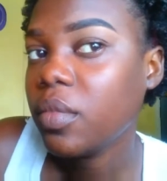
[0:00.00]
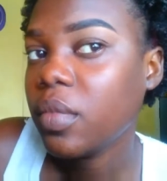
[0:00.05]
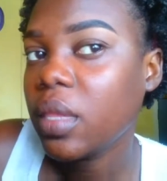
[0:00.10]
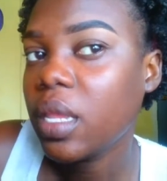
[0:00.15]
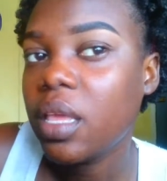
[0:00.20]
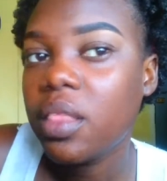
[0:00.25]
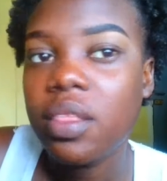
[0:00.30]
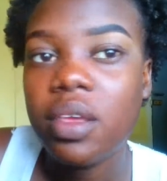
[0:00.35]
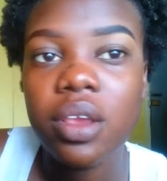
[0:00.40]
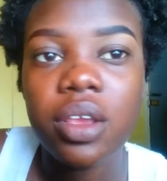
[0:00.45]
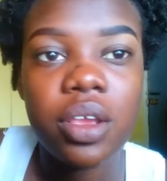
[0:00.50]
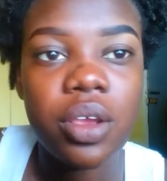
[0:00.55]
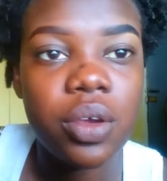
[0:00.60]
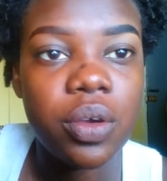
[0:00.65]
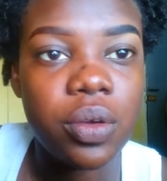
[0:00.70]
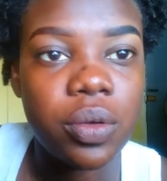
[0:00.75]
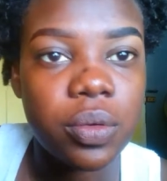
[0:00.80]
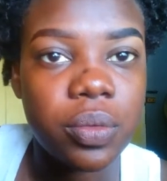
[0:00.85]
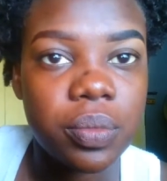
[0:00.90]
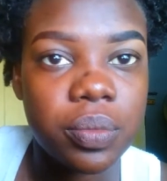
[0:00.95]
and there you go
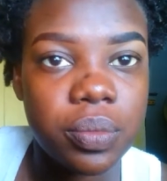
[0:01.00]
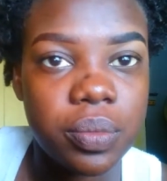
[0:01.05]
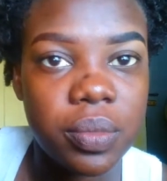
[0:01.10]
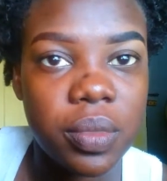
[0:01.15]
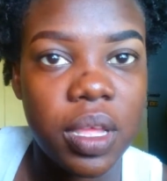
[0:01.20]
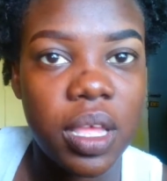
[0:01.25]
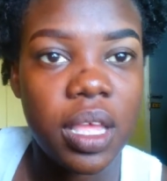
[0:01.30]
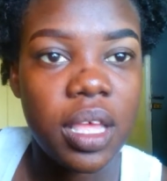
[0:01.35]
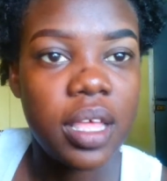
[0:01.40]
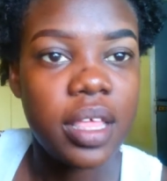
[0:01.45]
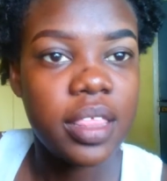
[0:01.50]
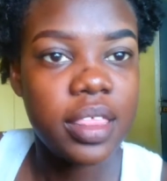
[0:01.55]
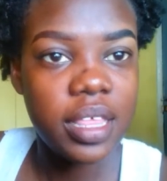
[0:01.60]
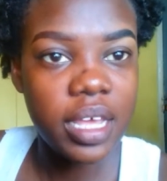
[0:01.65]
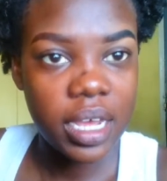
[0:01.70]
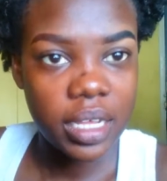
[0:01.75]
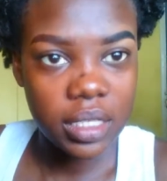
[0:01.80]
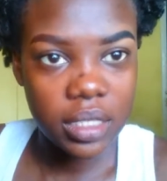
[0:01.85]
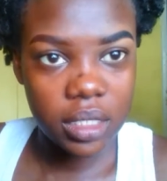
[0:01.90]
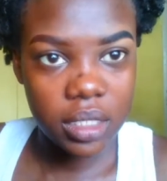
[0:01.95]

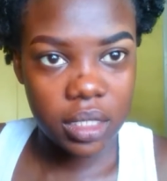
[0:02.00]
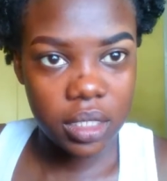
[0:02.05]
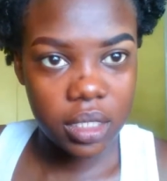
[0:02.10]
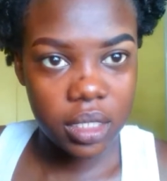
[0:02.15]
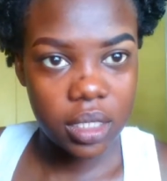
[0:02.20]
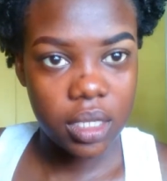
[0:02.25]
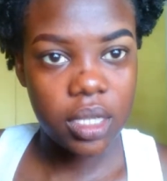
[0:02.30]
that